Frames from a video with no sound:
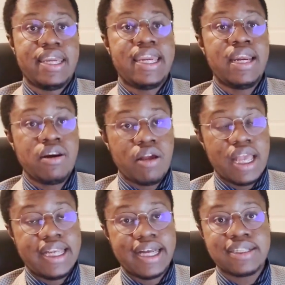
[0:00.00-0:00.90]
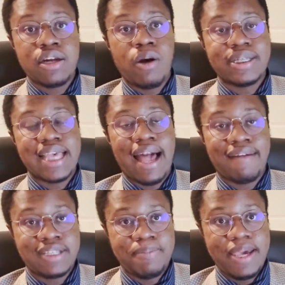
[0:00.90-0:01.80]
doesn't always
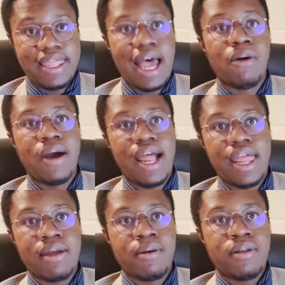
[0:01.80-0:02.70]
have to be that way.